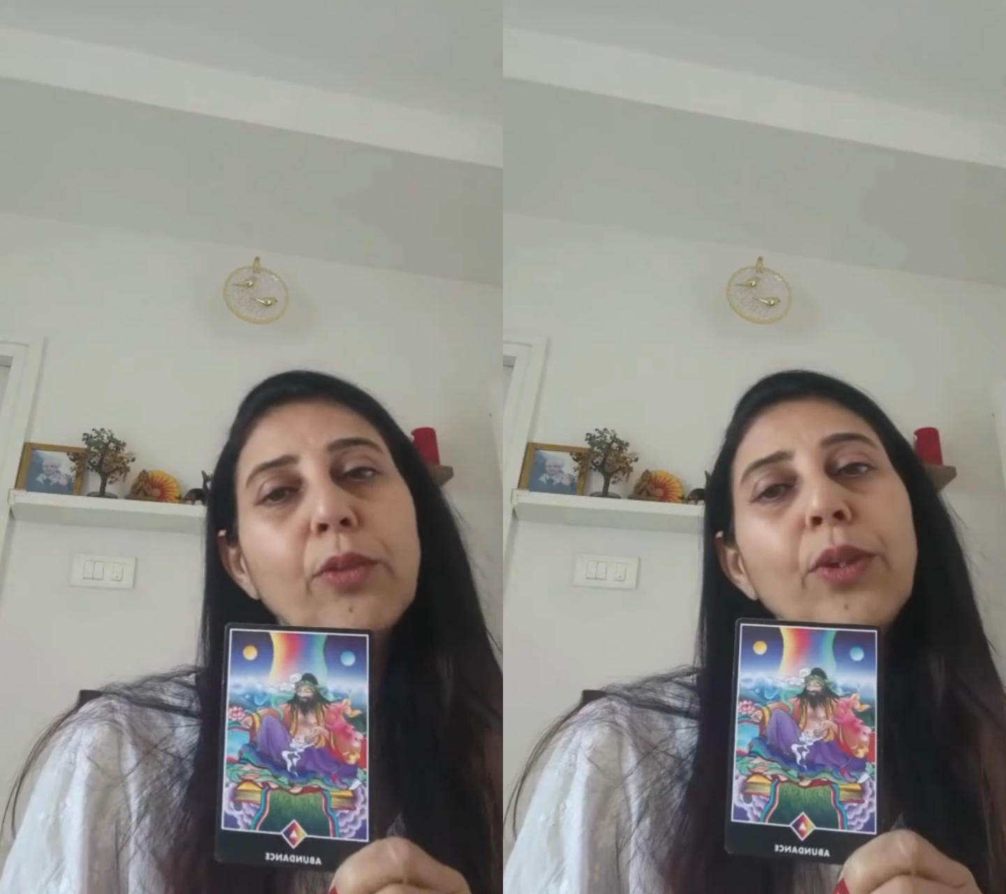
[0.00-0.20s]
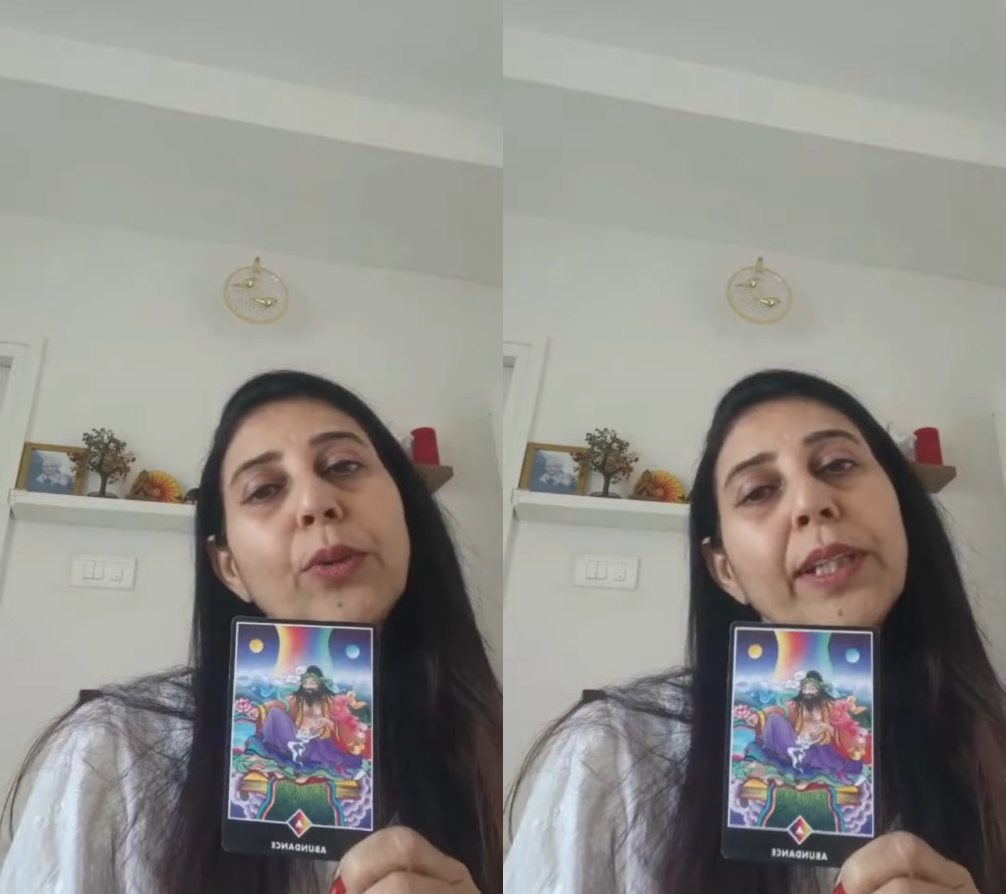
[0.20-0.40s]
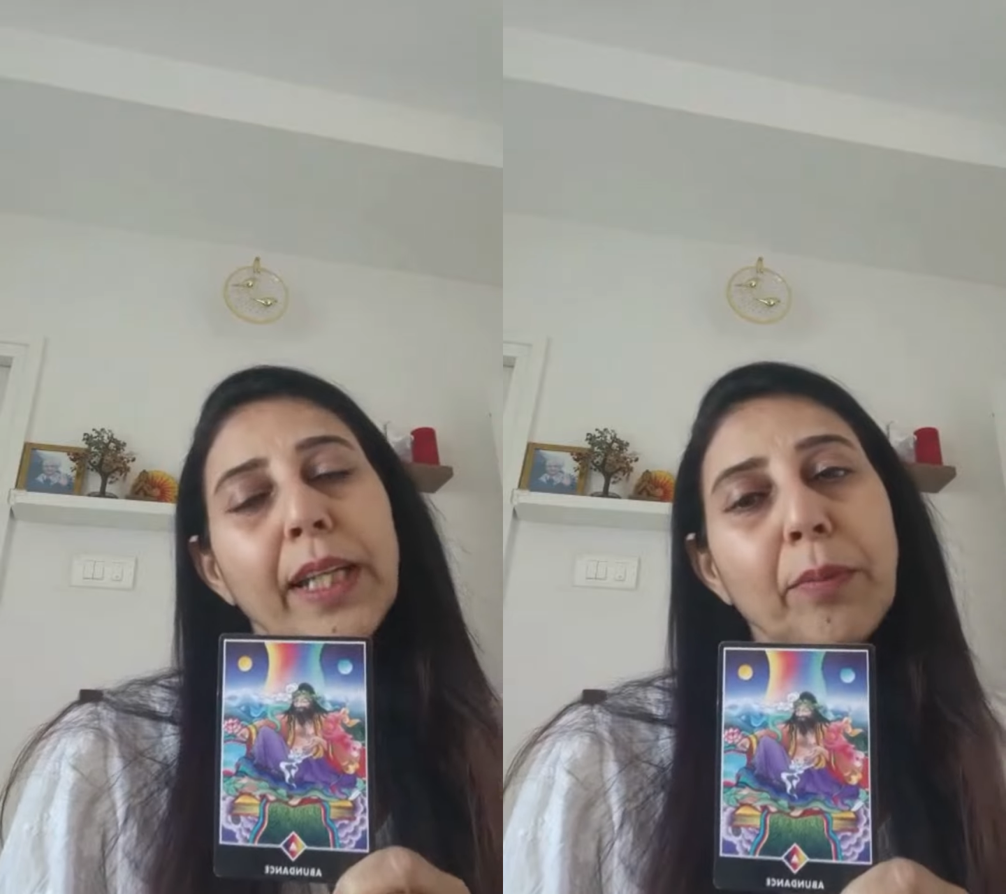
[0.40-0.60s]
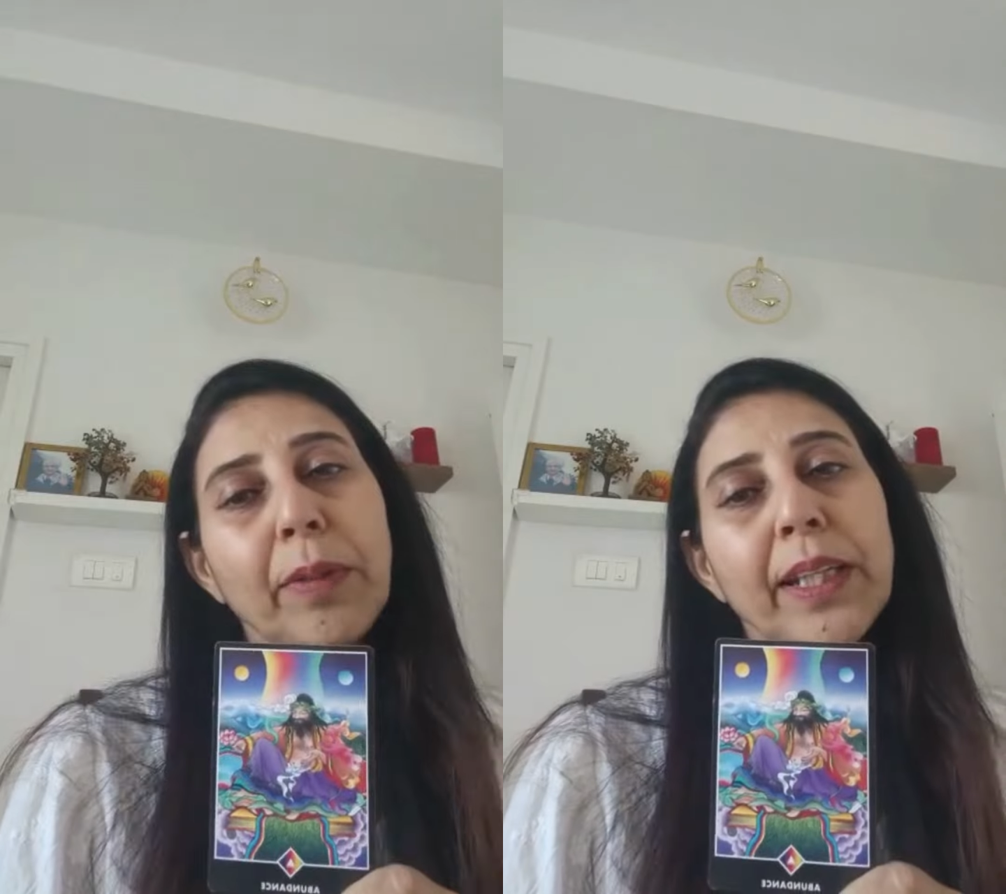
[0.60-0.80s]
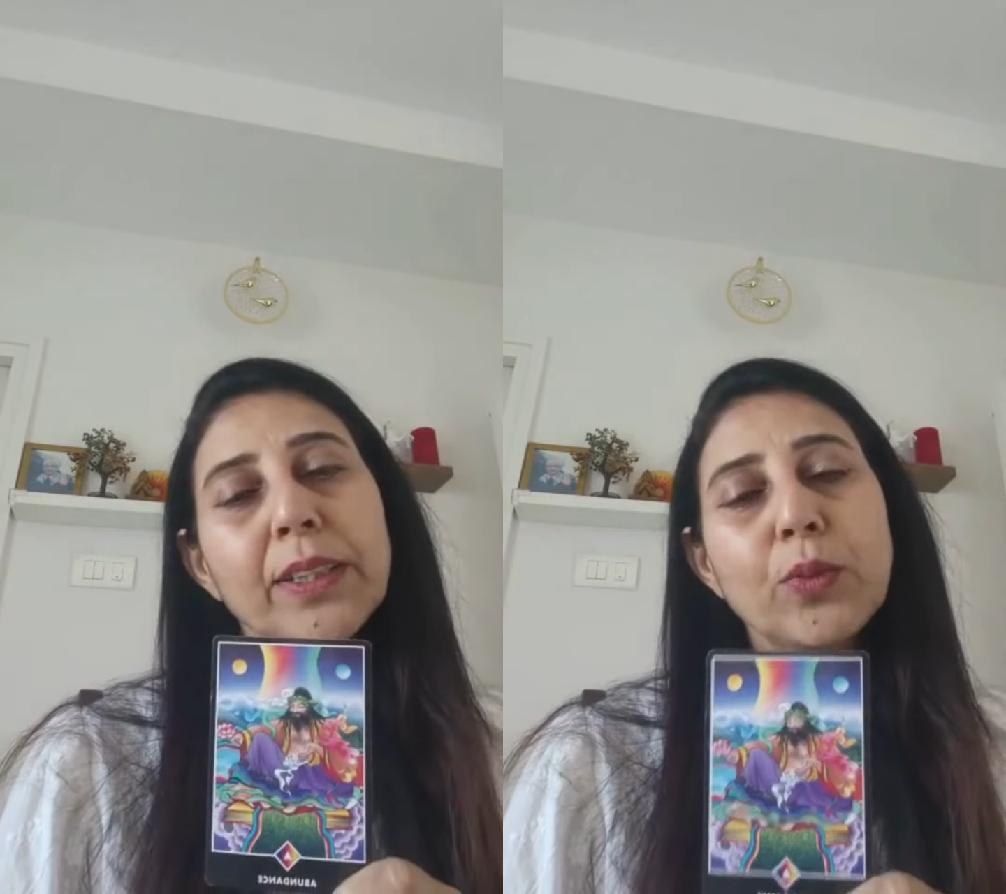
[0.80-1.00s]
that are going to
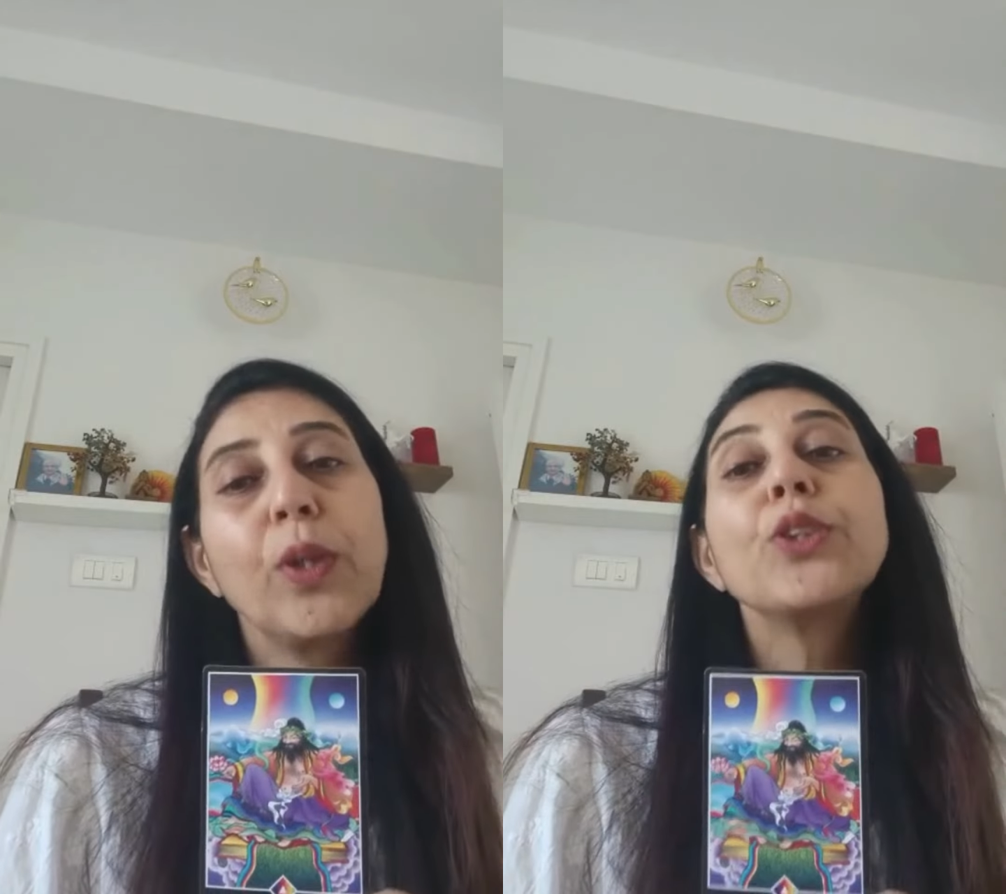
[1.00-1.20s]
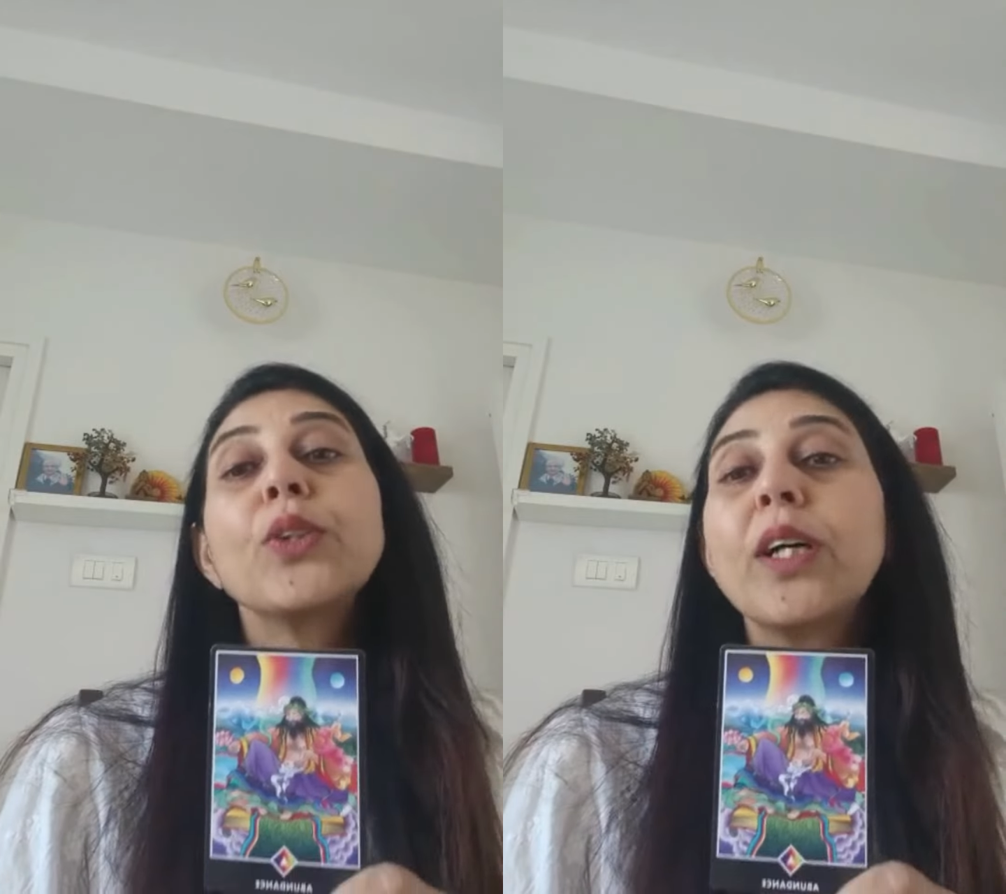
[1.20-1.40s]
take place once